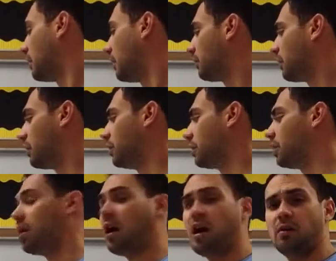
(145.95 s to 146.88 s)
So you
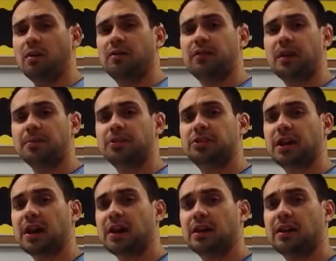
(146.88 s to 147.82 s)
can always double
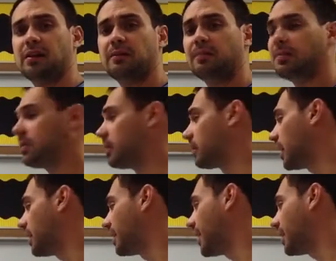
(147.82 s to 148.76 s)
check.
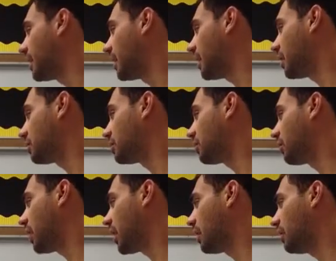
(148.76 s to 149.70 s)
Okay, take that extra
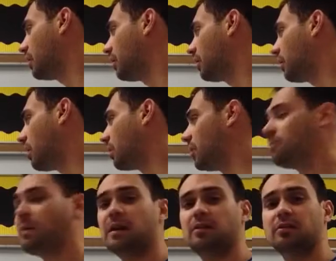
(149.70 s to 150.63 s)
second. It's always
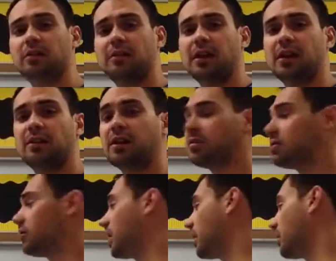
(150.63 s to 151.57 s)
better to take an
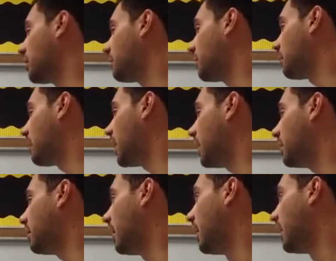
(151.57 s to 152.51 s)
extra second to be
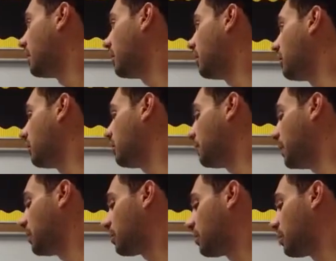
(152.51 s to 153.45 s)
right than to
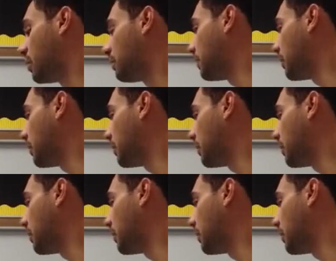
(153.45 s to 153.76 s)
speed through it and